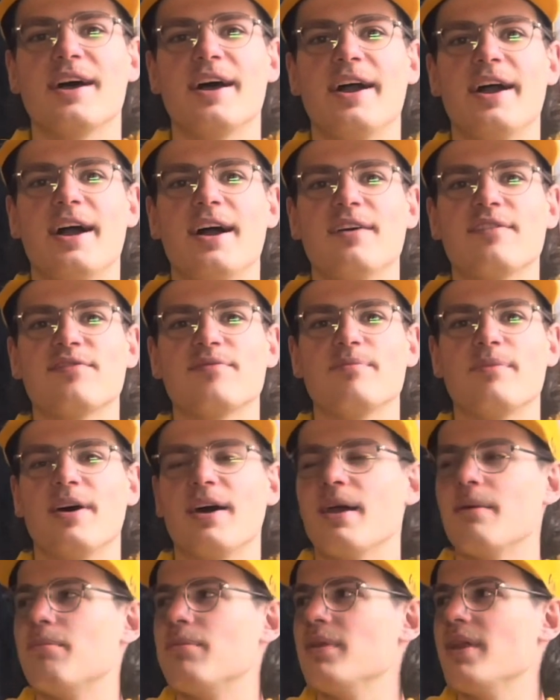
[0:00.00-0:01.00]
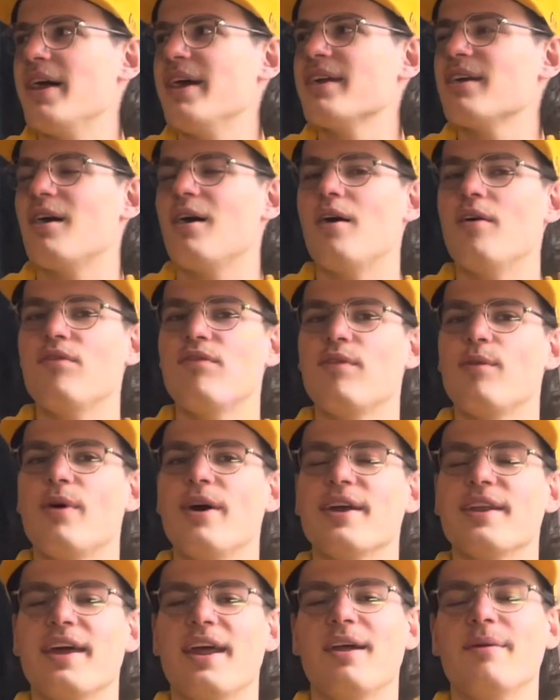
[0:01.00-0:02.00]
I have my black
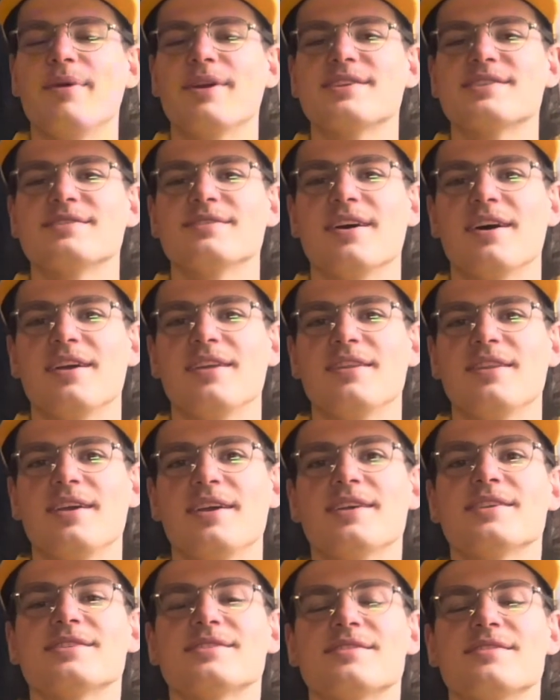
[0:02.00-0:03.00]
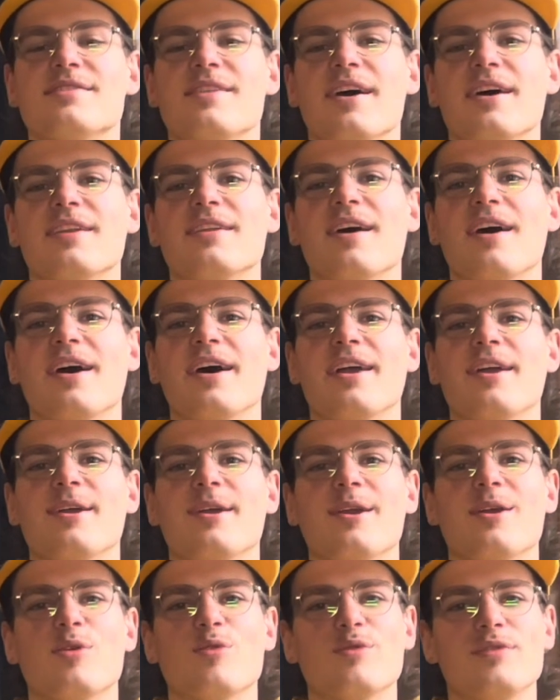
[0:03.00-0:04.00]
off-white Air Max 90s that
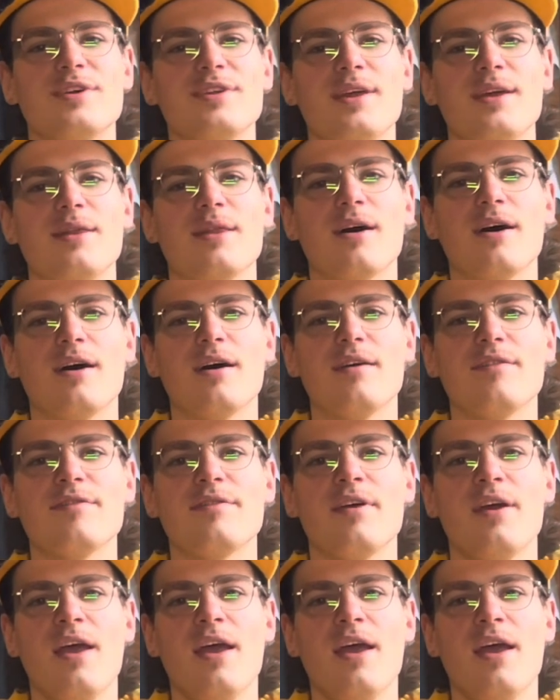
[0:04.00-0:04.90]
I really love,